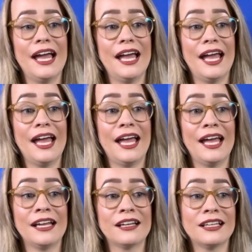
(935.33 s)

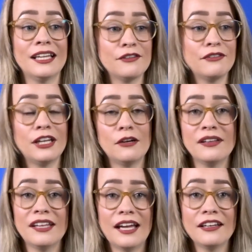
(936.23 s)
And click a video
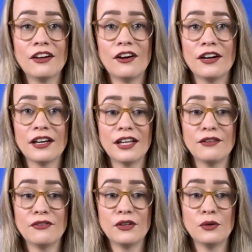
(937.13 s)
in the end card
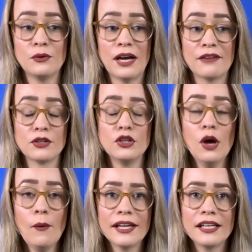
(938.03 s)
if you have
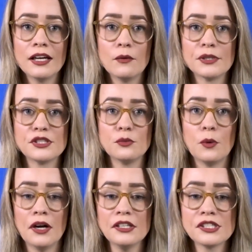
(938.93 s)
no idea what to
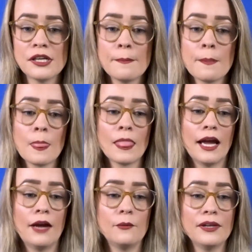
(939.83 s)
watch.
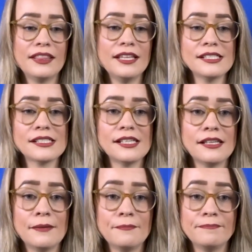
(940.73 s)
And with this
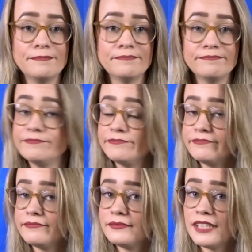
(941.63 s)

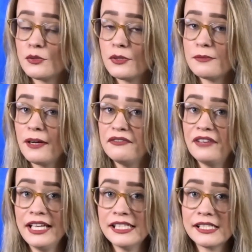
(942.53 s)
was my
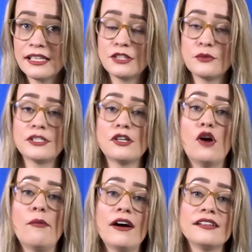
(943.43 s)
face. This was
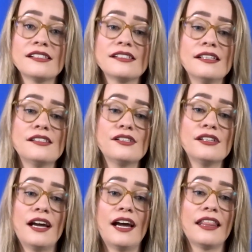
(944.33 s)
Homo
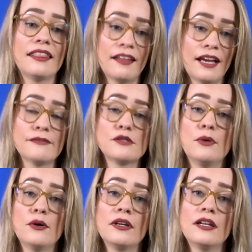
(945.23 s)
Antecessor. I think I've
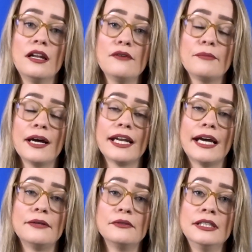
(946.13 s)
spoken enough by
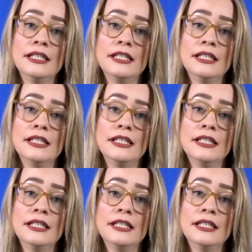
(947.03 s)
now.